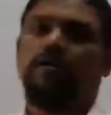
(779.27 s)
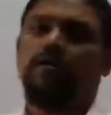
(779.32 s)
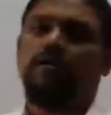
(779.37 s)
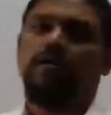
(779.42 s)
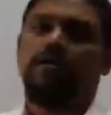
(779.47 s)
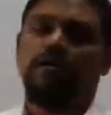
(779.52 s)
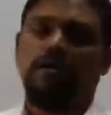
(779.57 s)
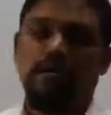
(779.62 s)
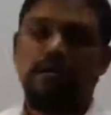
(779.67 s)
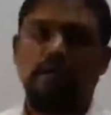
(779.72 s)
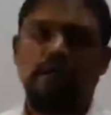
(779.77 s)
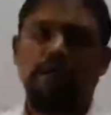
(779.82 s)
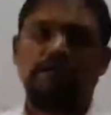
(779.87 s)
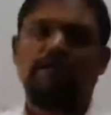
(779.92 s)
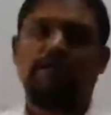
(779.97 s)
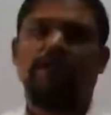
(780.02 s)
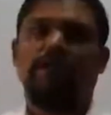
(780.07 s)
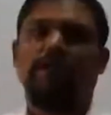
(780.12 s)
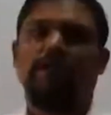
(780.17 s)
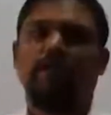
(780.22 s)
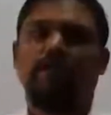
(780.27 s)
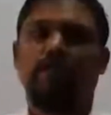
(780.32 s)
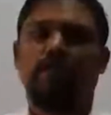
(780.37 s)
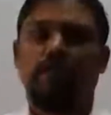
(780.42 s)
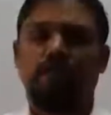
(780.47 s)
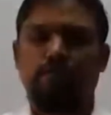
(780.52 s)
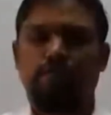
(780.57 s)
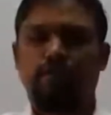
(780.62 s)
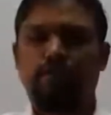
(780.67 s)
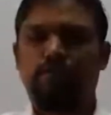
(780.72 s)
in reality,
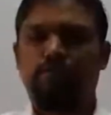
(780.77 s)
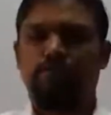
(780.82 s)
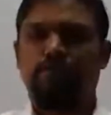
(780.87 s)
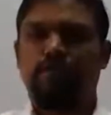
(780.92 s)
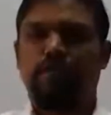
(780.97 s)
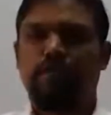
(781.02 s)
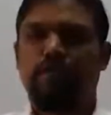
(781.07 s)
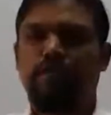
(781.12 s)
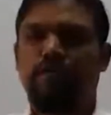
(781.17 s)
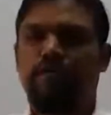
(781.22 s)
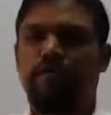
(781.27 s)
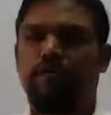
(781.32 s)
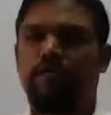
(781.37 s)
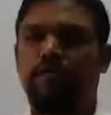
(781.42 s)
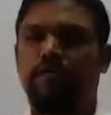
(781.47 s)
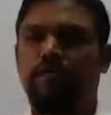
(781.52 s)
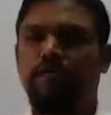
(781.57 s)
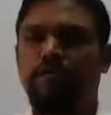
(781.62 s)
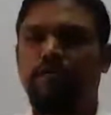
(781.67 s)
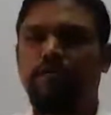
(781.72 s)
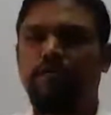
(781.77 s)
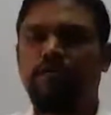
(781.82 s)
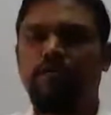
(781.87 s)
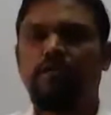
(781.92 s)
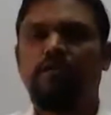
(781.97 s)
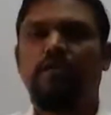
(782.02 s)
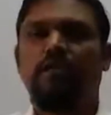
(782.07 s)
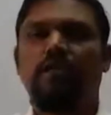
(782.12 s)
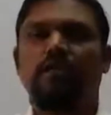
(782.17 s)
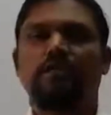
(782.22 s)
in our society,
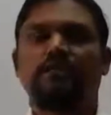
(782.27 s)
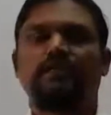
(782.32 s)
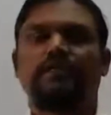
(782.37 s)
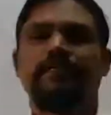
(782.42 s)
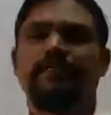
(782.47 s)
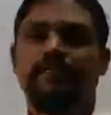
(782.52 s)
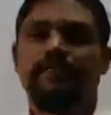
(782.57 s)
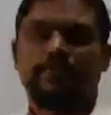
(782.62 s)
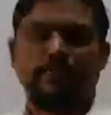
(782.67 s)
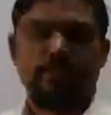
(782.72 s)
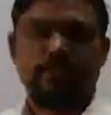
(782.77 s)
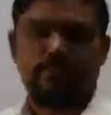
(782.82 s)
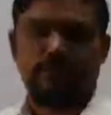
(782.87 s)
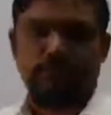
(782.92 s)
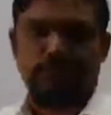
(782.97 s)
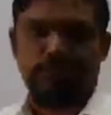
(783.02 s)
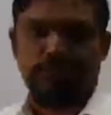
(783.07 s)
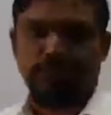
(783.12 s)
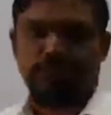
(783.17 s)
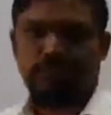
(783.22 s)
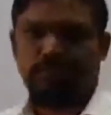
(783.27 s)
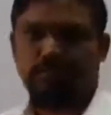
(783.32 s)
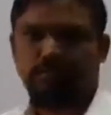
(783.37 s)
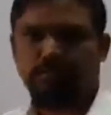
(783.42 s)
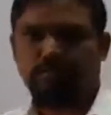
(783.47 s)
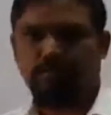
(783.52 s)
there is a discrimination,